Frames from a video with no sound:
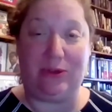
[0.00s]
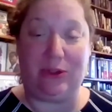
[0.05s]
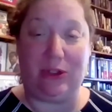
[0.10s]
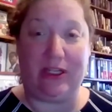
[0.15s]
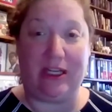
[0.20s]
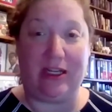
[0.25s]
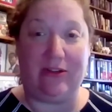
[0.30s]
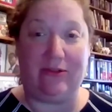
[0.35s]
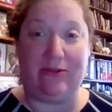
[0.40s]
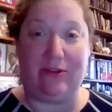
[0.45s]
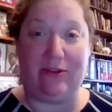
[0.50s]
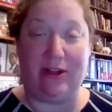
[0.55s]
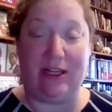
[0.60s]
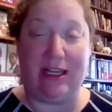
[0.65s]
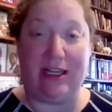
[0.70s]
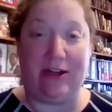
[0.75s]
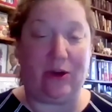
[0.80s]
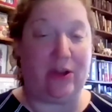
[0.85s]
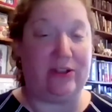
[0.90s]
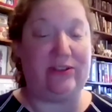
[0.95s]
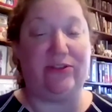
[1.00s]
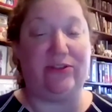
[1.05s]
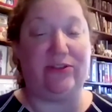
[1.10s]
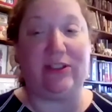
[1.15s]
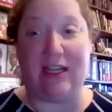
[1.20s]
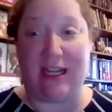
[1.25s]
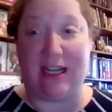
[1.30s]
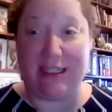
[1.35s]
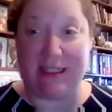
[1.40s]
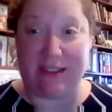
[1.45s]
look at all
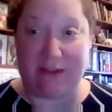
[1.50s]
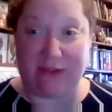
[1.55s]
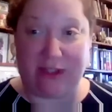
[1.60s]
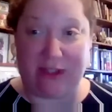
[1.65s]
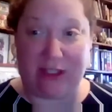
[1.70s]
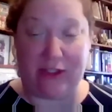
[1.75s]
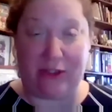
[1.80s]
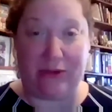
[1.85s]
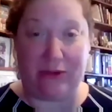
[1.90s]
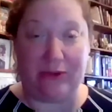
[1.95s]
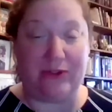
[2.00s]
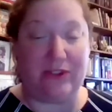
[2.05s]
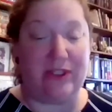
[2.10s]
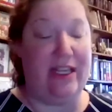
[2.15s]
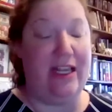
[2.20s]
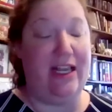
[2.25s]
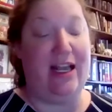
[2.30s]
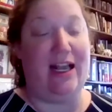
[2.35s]
different kinds of issues.